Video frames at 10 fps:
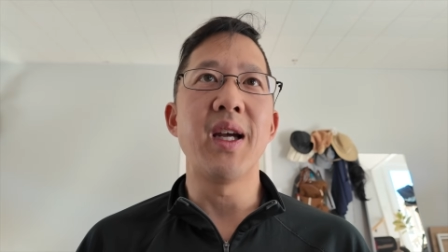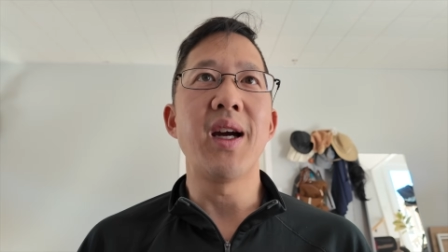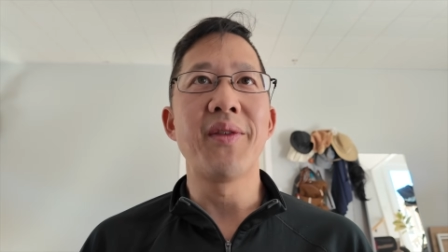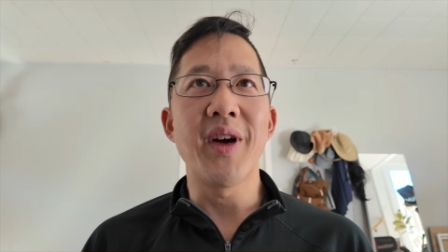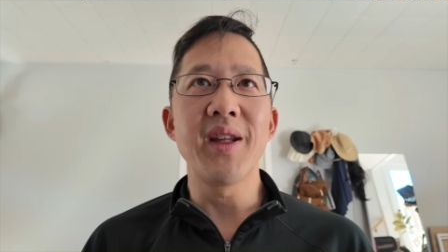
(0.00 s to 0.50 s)

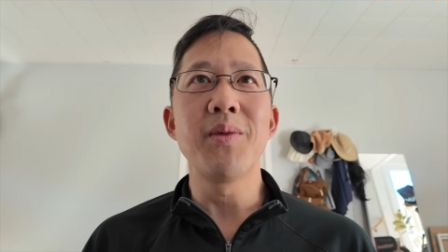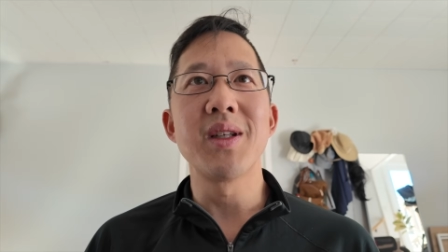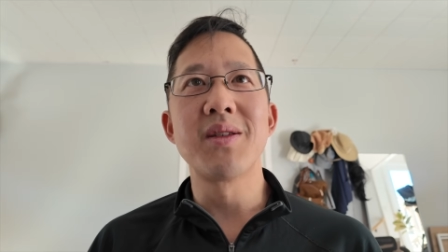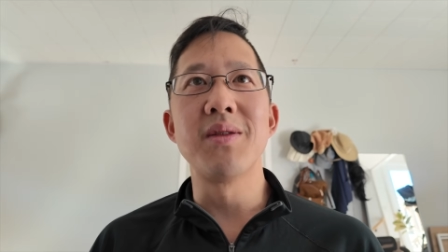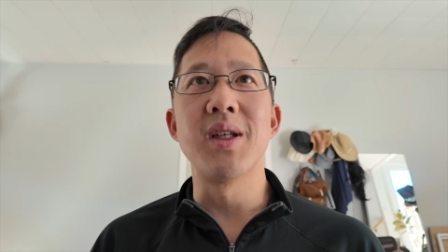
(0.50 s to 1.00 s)
I finally
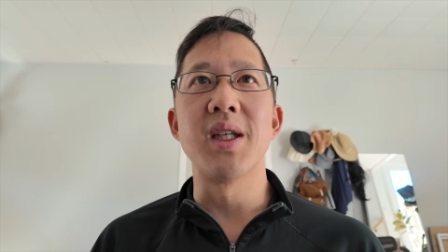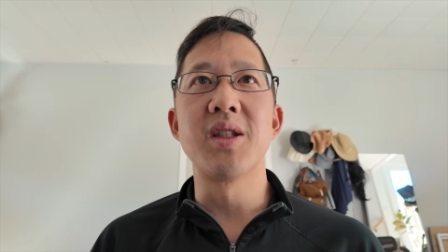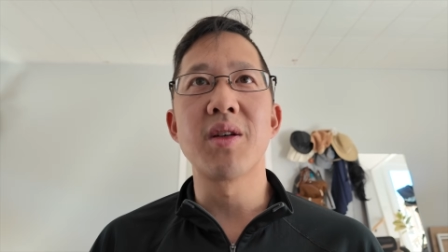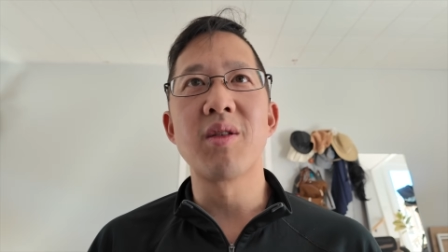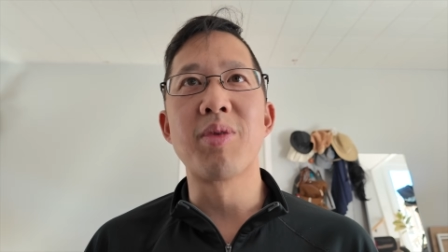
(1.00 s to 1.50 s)
went to a
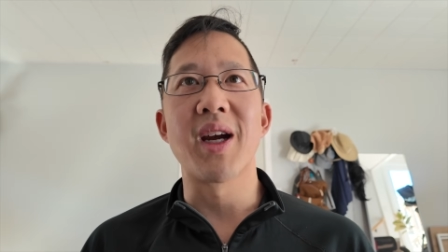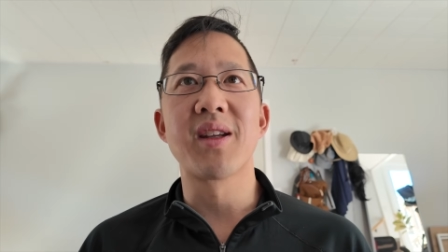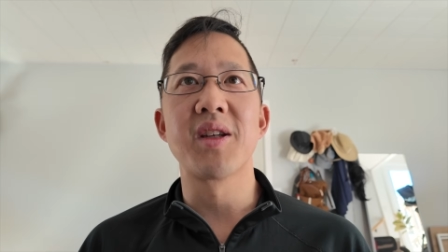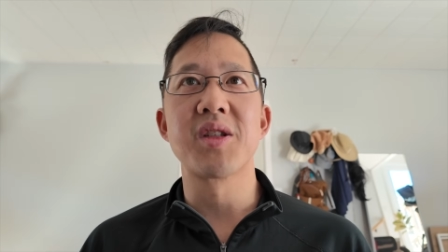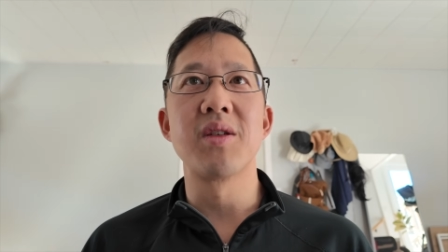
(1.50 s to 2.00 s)
general
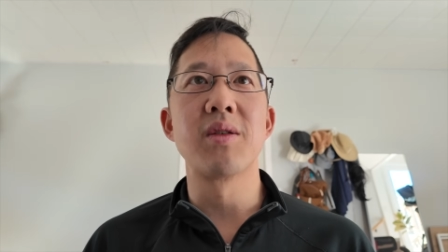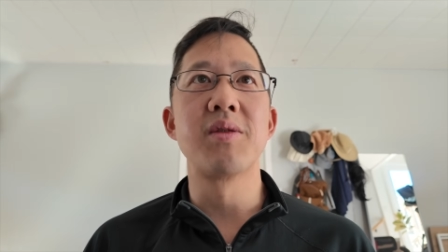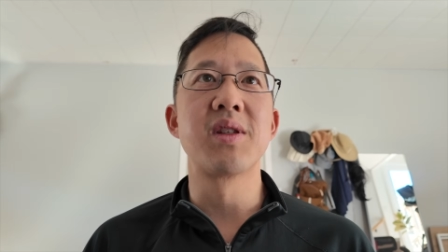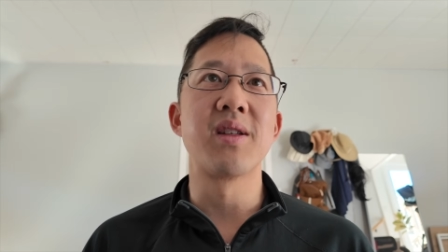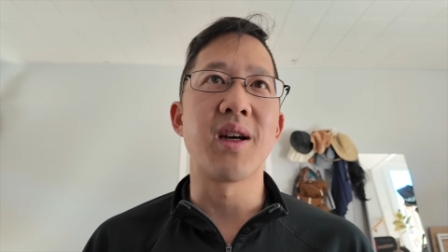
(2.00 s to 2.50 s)
practitioner
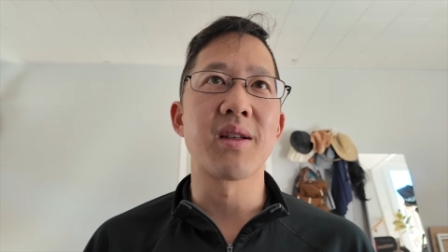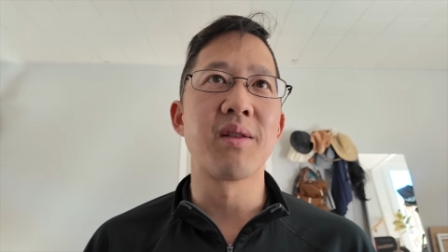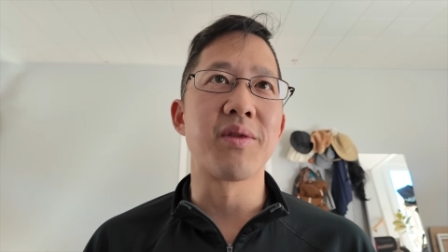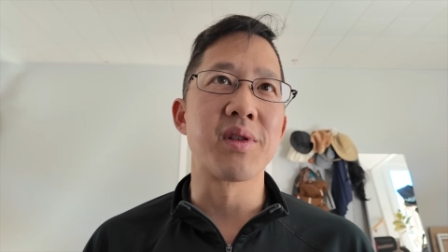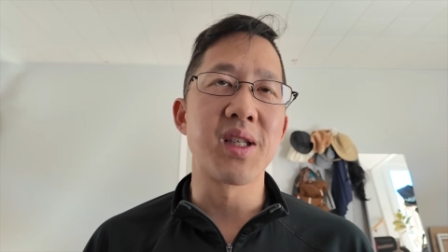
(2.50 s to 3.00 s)
who's a doctor
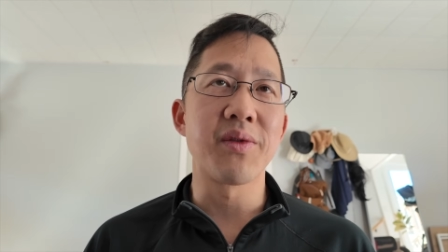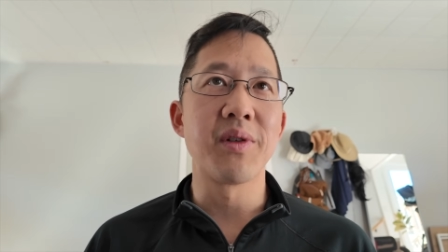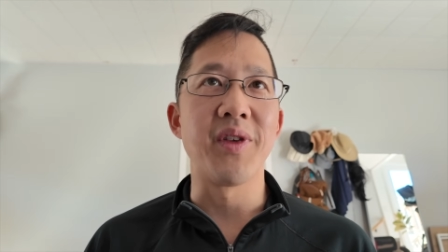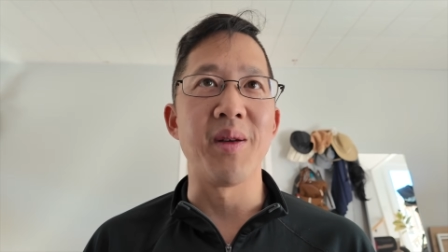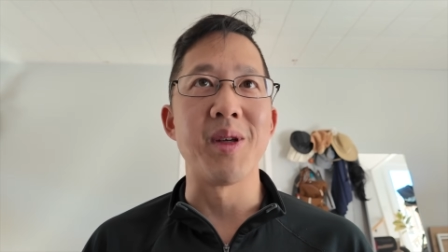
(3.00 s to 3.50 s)
for several
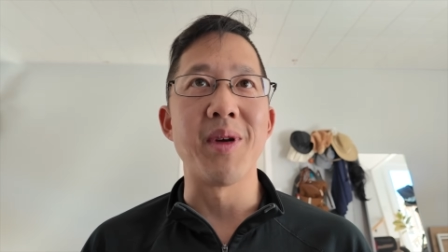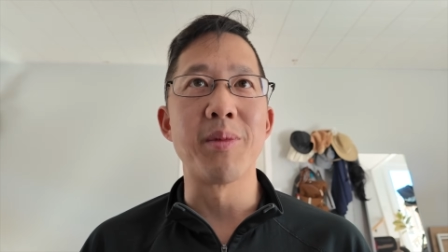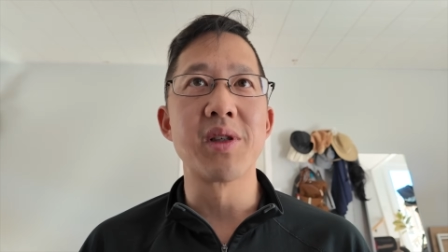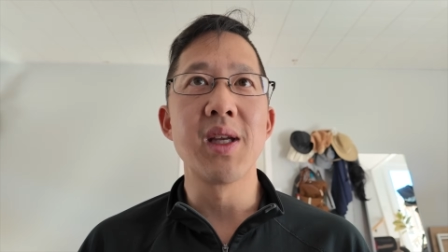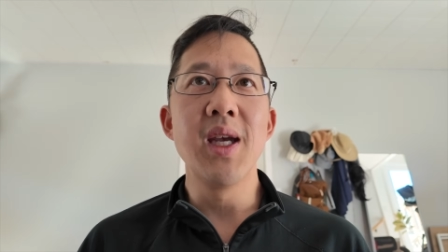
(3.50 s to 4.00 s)
family
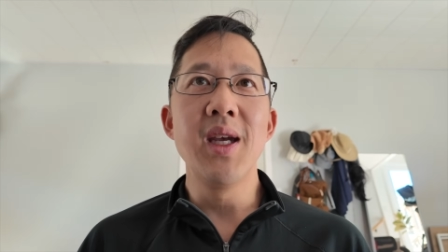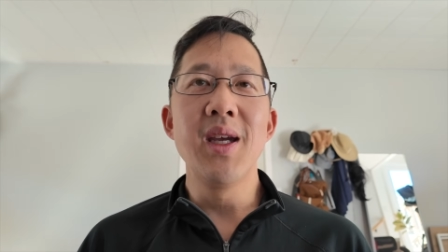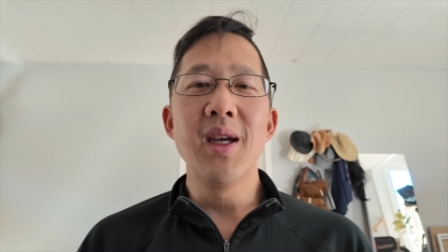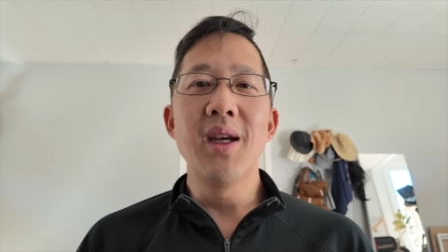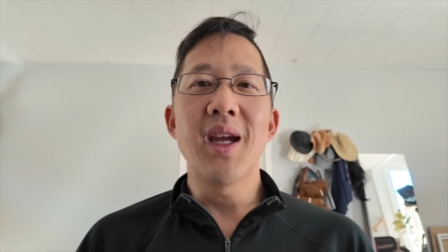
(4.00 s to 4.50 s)
members,
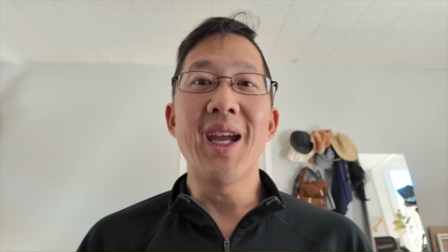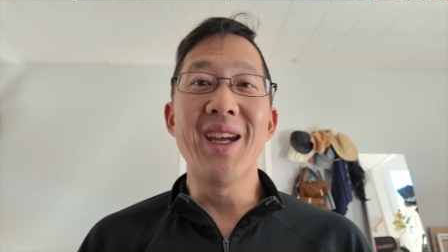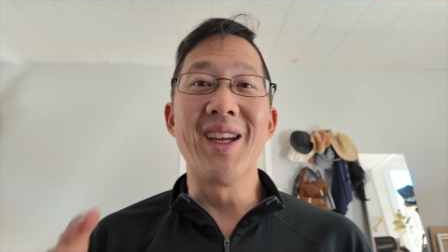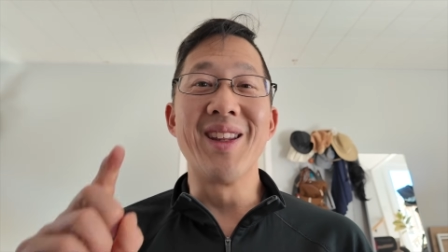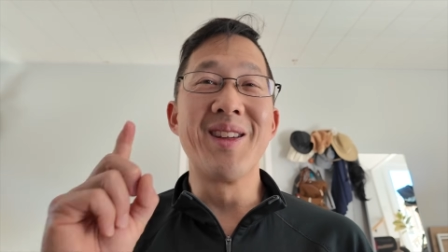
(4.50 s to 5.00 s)

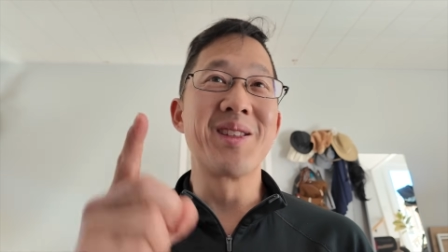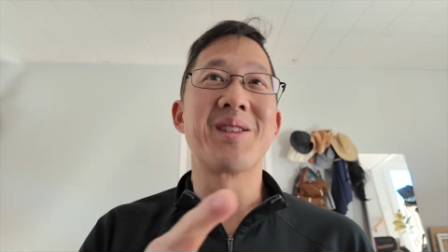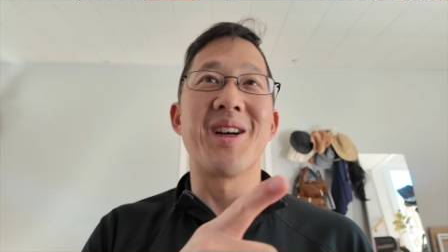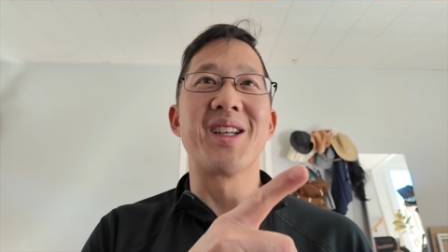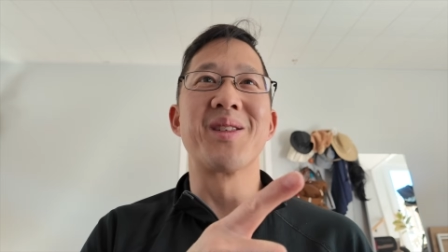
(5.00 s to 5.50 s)
and this
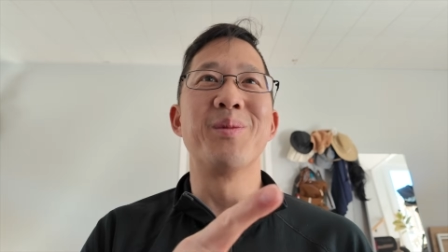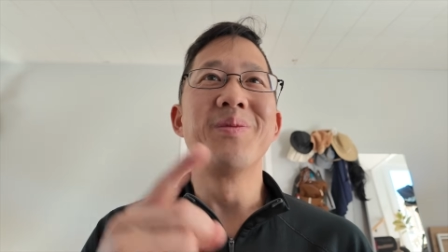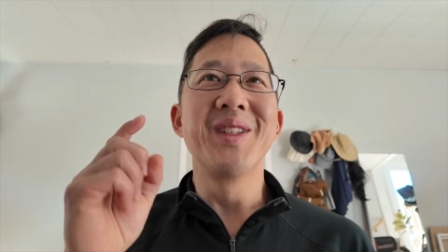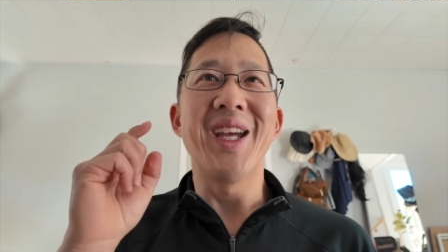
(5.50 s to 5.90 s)
is awesome.